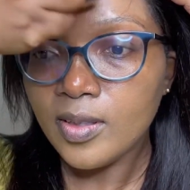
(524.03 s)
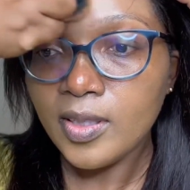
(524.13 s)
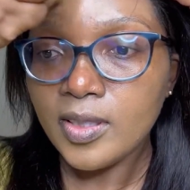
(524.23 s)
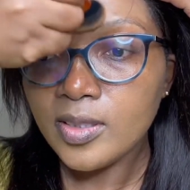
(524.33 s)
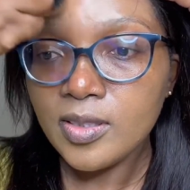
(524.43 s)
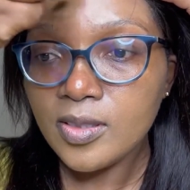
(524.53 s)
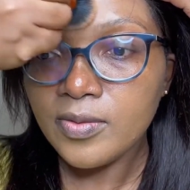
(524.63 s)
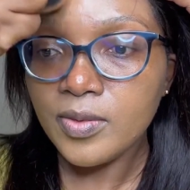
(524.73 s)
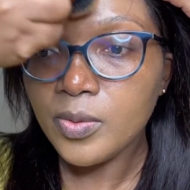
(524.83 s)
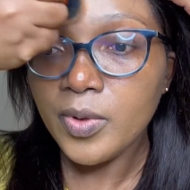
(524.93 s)
And if
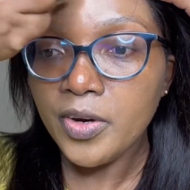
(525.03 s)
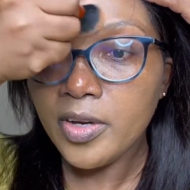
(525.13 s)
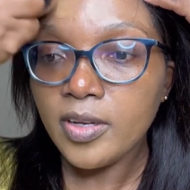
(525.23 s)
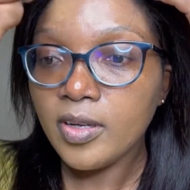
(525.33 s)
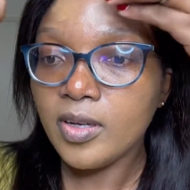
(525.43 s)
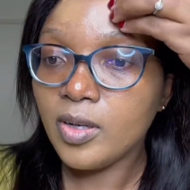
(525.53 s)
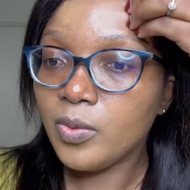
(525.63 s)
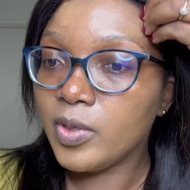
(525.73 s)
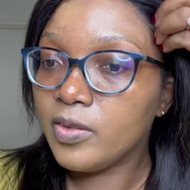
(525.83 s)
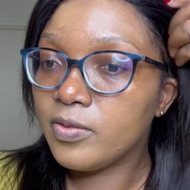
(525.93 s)
you're wearing a
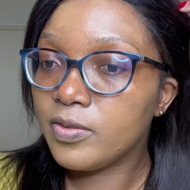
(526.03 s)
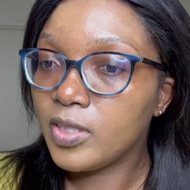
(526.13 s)
weave